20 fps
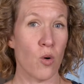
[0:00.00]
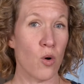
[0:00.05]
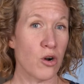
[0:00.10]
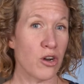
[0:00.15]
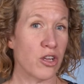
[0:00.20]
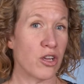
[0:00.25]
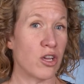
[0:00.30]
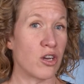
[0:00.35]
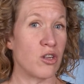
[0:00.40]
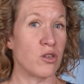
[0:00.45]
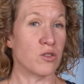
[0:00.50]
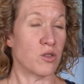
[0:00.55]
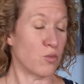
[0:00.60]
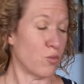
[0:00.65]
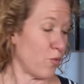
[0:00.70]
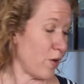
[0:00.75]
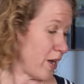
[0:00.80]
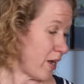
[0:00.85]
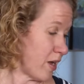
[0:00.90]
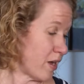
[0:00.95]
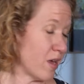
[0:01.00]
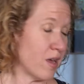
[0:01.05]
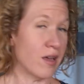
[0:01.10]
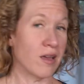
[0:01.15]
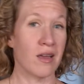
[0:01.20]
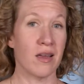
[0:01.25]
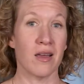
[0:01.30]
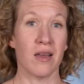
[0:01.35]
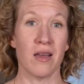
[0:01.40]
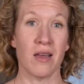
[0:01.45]
Or you could use a rig,
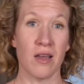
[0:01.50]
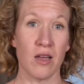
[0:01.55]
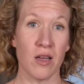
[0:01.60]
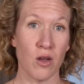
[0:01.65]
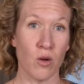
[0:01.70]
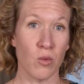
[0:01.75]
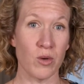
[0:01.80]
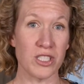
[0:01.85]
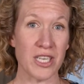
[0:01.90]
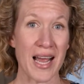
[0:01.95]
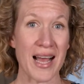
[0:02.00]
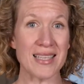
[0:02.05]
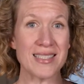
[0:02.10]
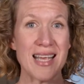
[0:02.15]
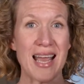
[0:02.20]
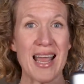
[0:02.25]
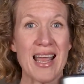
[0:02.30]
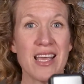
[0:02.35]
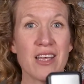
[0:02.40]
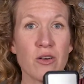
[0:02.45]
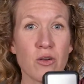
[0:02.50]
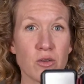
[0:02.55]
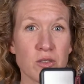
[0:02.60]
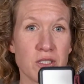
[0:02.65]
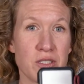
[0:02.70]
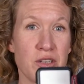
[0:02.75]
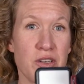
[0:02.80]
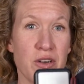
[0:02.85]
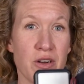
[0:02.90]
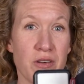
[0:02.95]
which adds
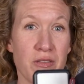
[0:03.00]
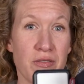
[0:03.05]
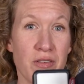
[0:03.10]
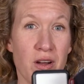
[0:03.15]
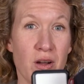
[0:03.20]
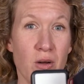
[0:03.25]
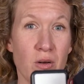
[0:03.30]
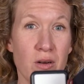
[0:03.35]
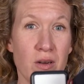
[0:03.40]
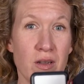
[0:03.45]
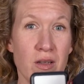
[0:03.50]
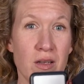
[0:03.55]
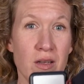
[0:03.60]
handles to your phone.